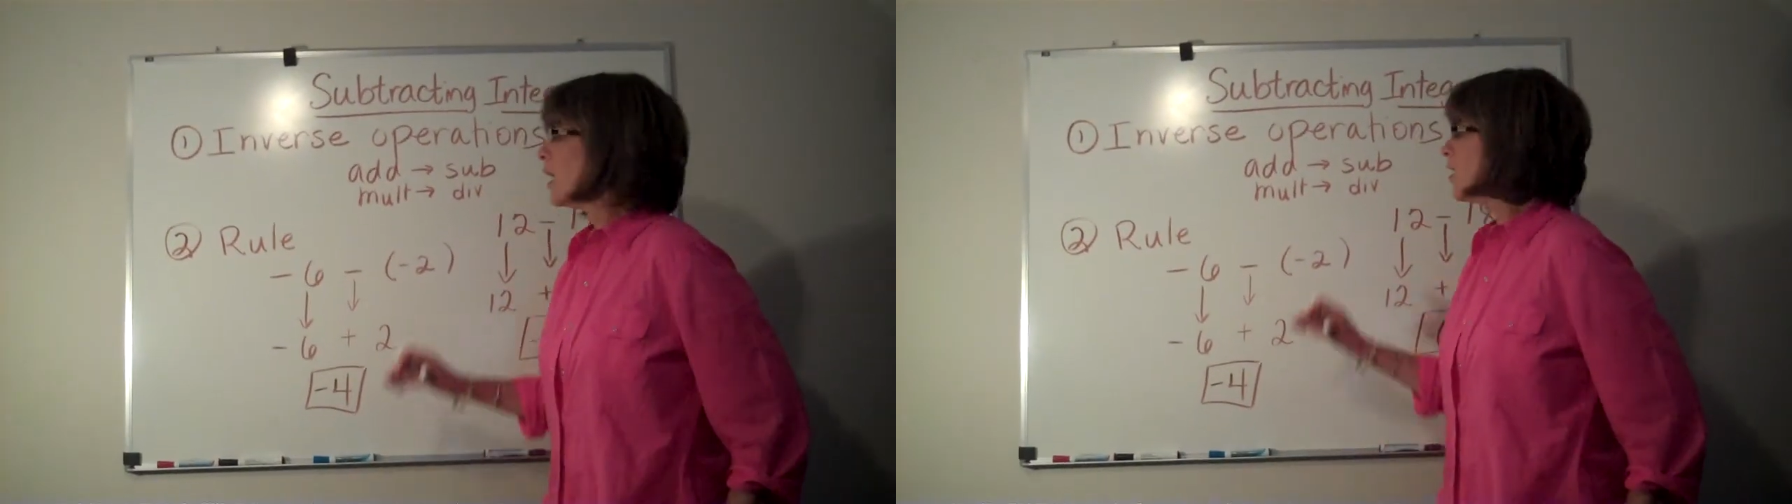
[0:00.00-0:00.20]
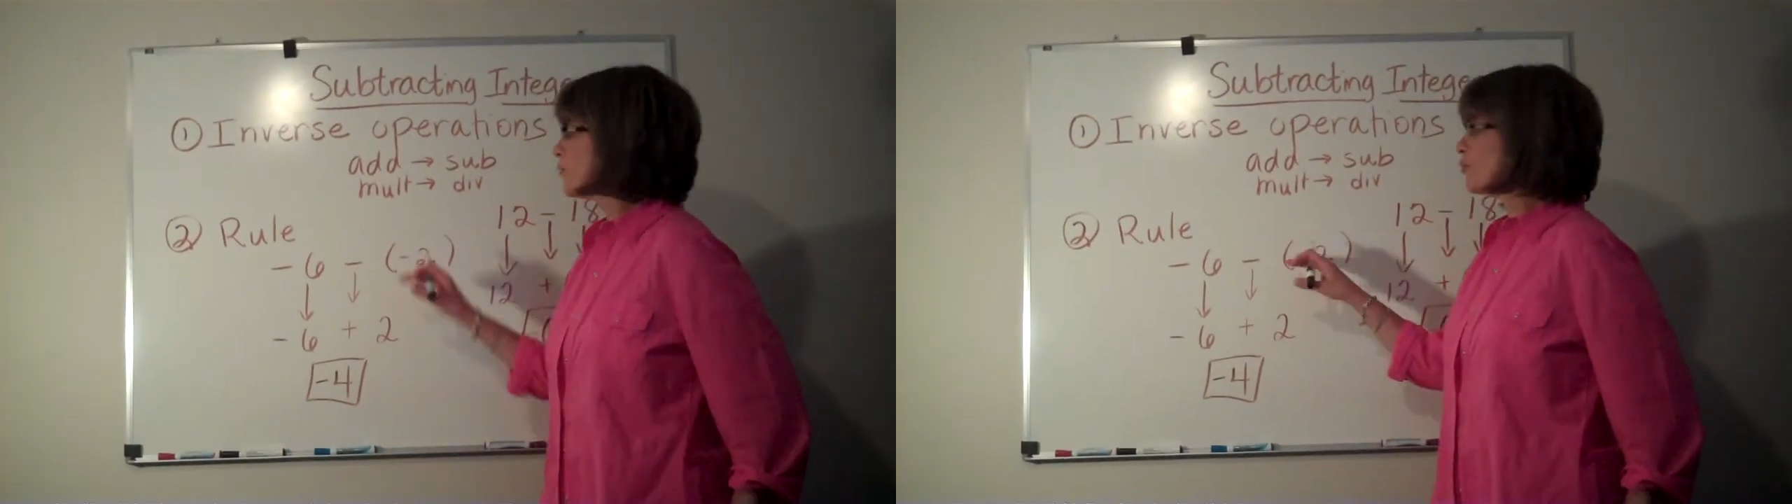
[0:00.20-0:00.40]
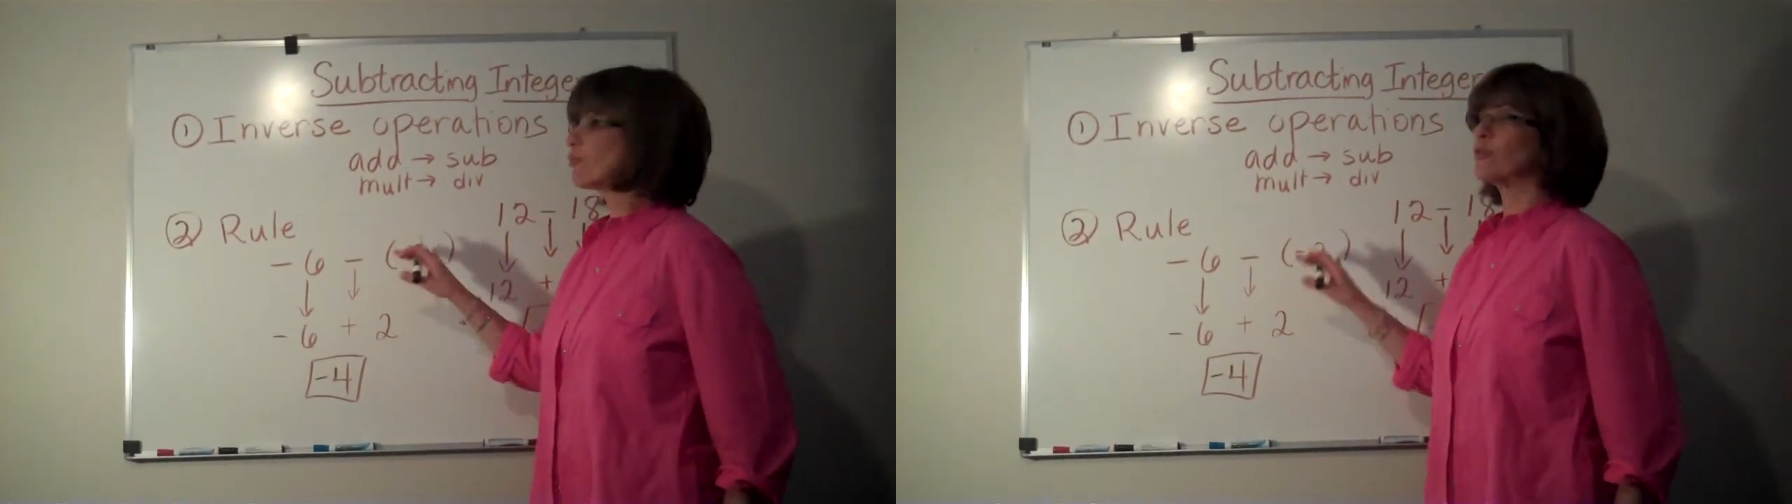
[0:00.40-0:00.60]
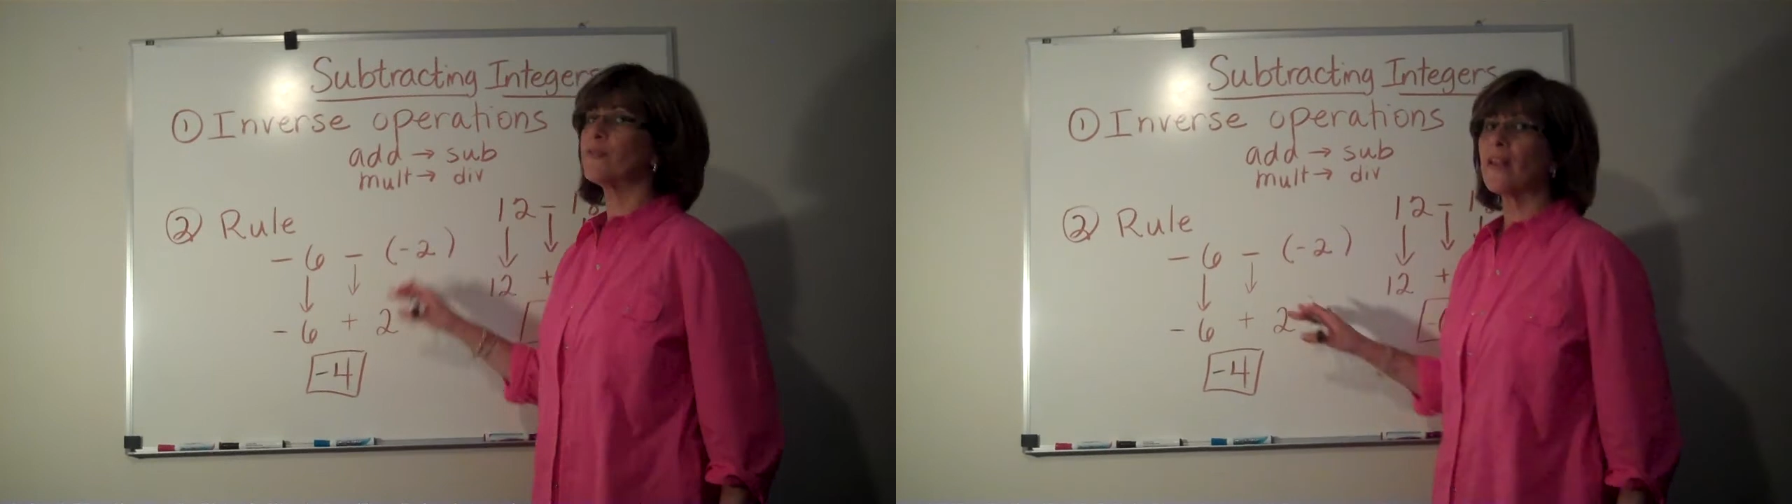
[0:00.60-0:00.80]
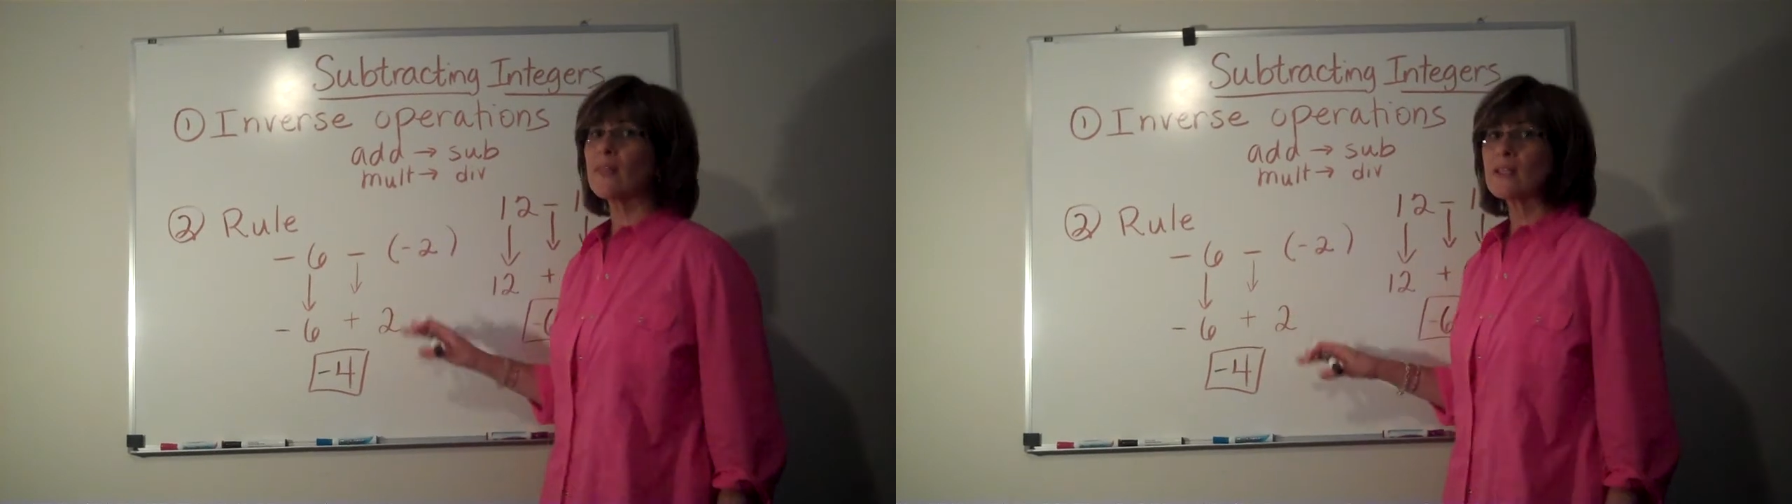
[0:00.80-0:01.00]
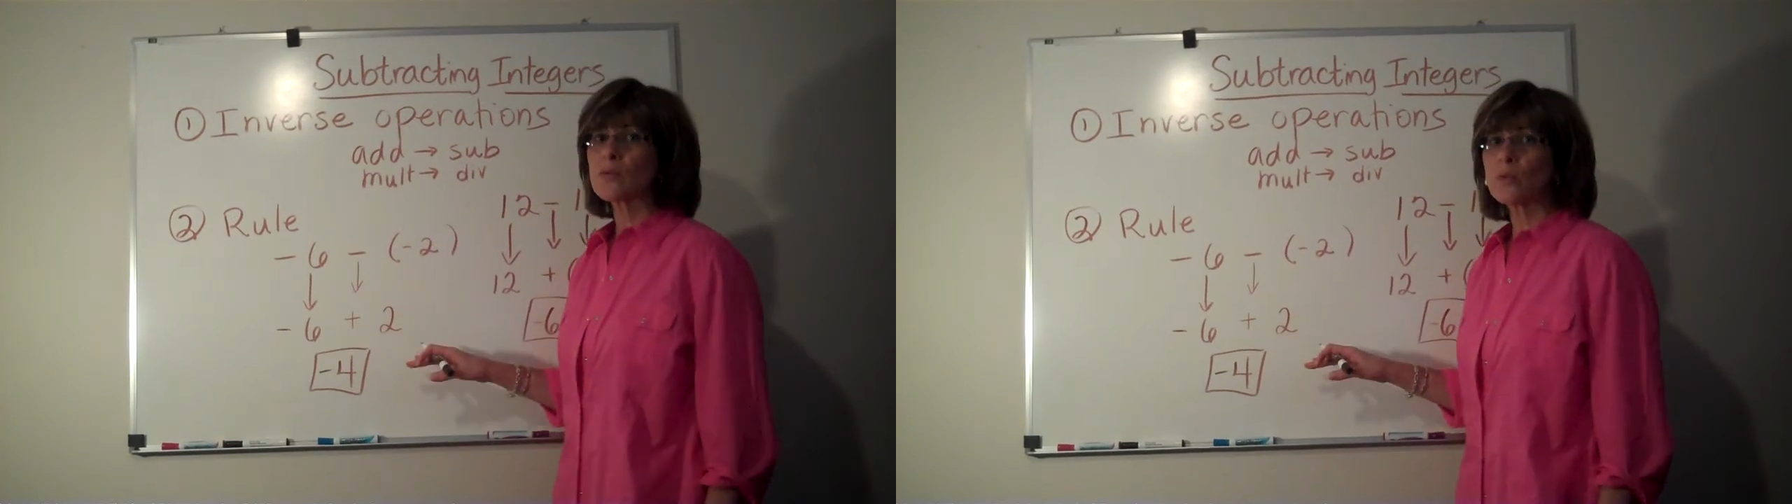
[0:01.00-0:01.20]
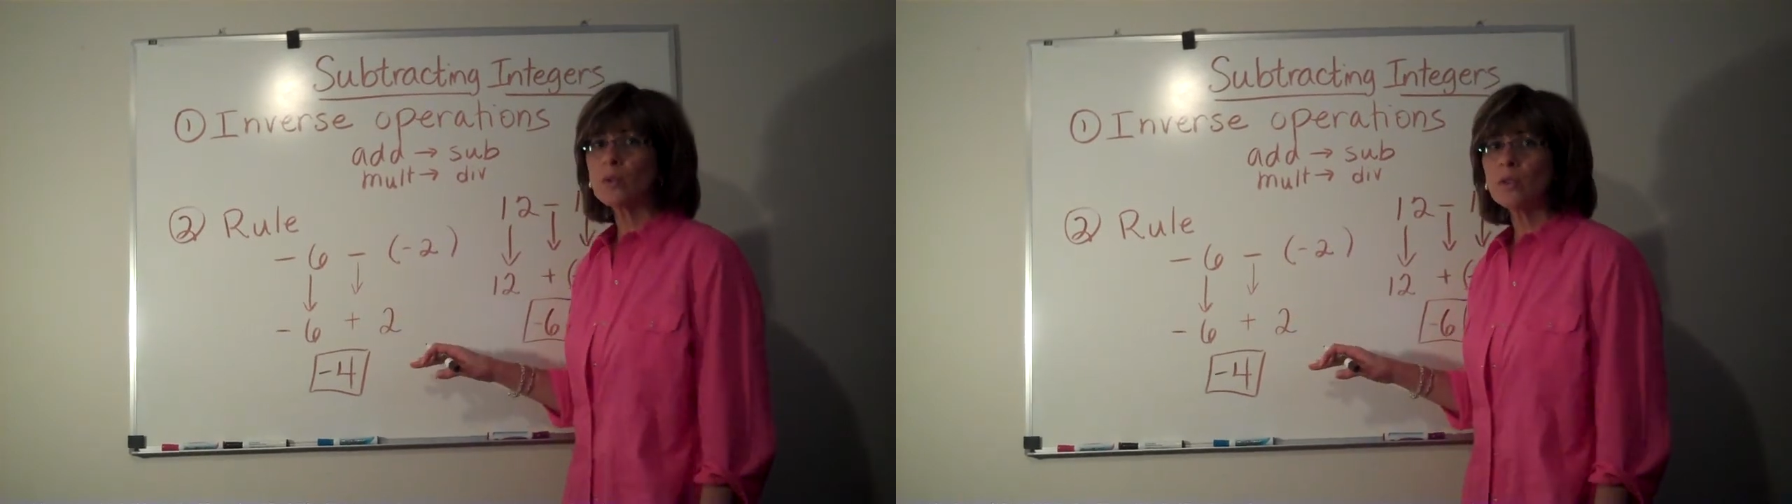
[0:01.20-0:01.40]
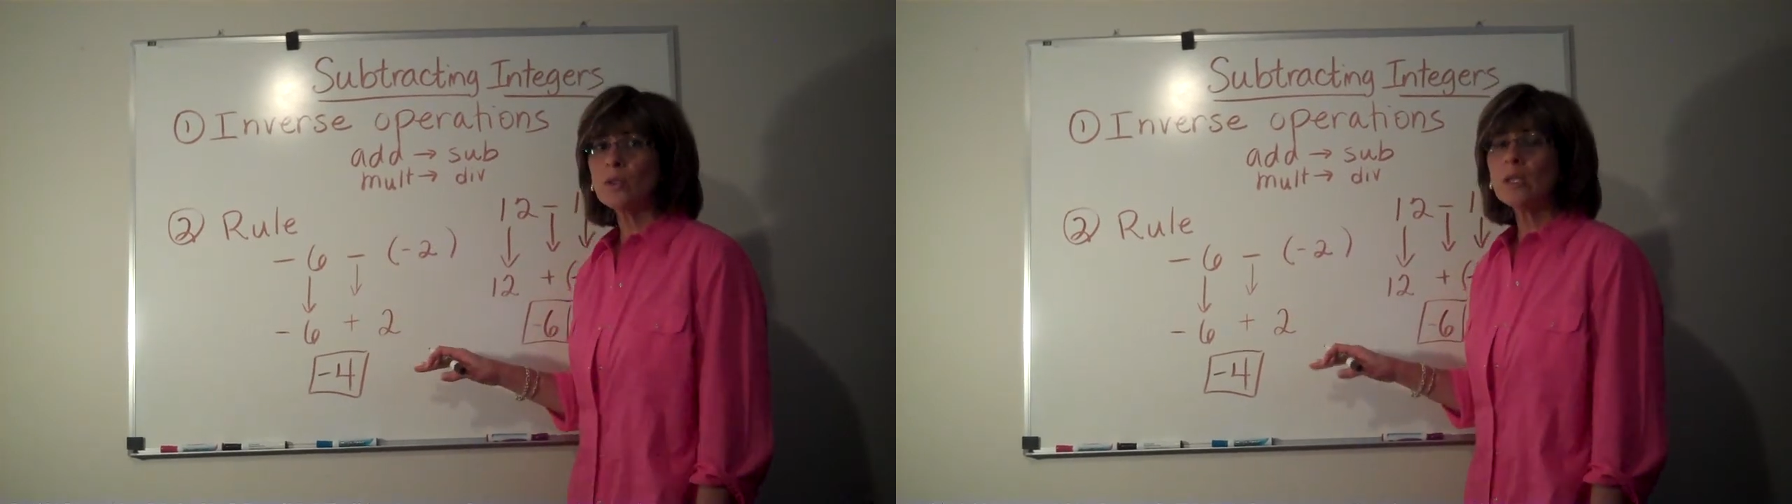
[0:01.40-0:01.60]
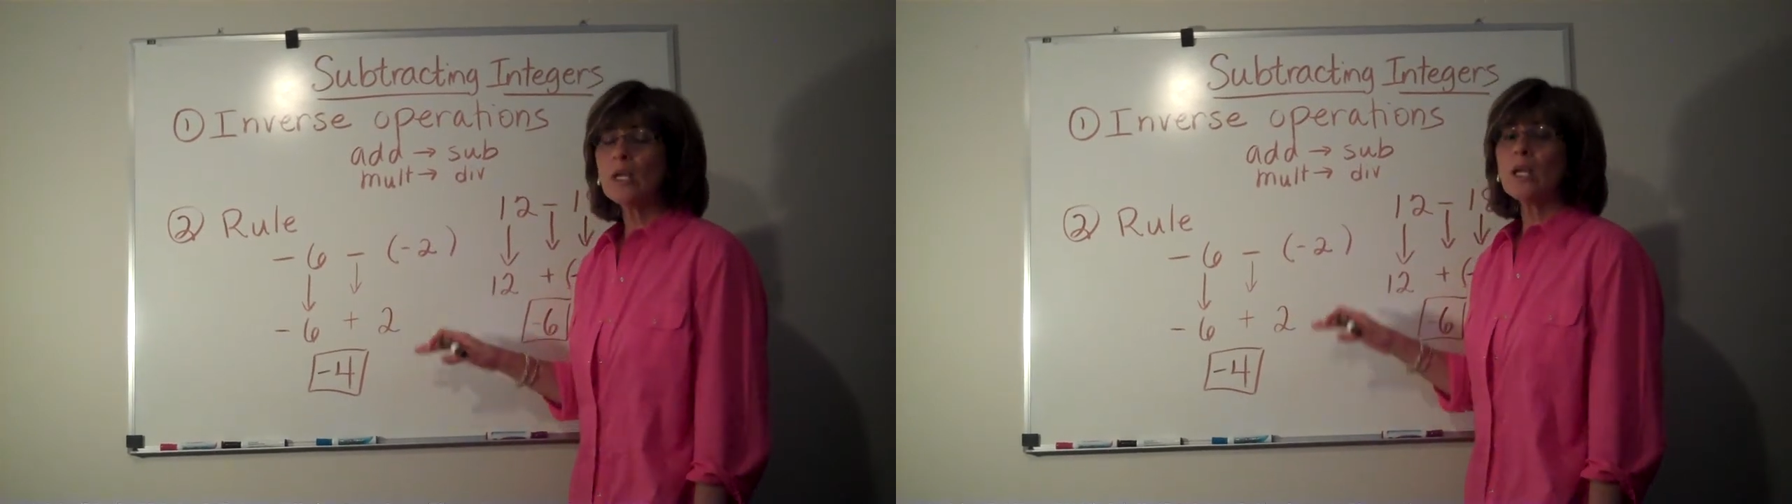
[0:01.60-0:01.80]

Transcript: of proving this rule.